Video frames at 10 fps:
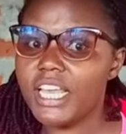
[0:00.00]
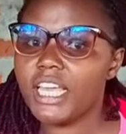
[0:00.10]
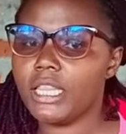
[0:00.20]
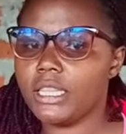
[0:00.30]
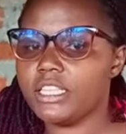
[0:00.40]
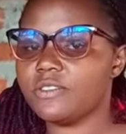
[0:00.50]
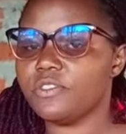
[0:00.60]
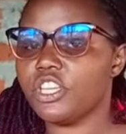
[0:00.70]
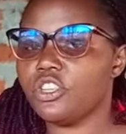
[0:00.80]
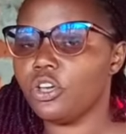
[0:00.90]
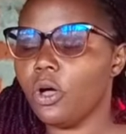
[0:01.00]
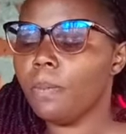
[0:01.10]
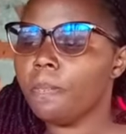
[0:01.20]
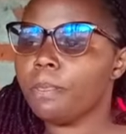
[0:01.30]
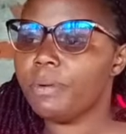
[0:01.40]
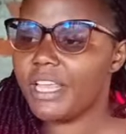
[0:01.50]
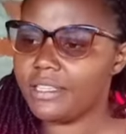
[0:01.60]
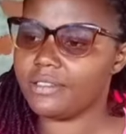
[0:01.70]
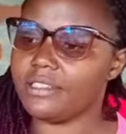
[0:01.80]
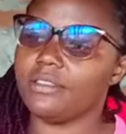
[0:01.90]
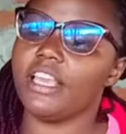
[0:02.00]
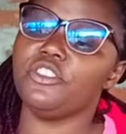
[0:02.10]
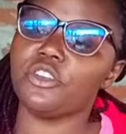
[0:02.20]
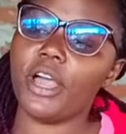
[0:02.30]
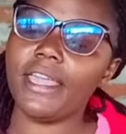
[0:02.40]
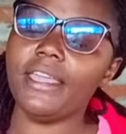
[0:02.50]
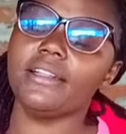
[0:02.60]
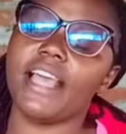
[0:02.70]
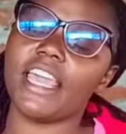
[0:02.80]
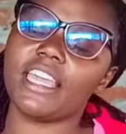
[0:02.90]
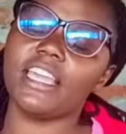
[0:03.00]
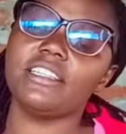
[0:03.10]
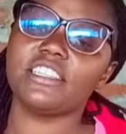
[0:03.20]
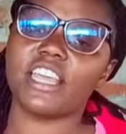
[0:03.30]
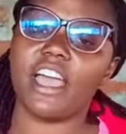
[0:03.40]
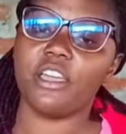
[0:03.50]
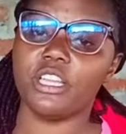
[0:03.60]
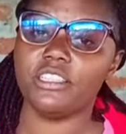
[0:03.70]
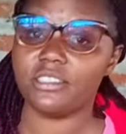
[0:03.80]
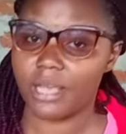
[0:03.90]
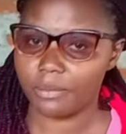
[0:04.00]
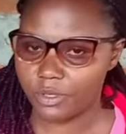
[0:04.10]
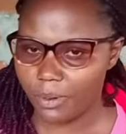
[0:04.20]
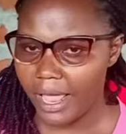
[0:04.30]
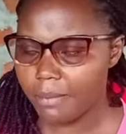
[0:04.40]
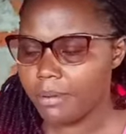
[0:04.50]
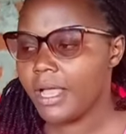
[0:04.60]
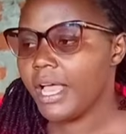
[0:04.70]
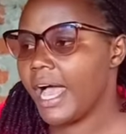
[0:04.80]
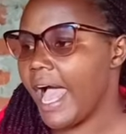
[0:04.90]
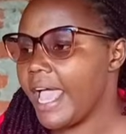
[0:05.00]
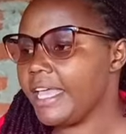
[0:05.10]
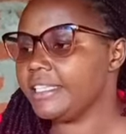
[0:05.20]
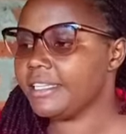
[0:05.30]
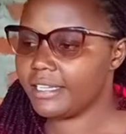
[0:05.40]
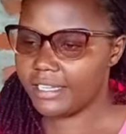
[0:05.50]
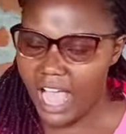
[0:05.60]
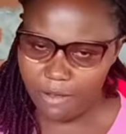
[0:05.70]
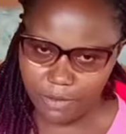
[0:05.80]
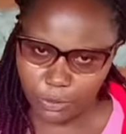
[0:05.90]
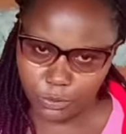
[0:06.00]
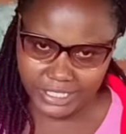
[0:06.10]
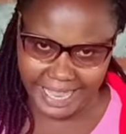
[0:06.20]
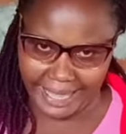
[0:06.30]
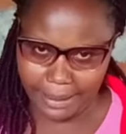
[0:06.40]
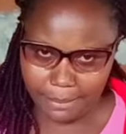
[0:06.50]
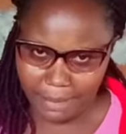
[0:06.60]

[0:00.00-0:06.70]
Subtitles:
in this video. Please enjoy, like it, share it, subscribe, and have a good day. Bye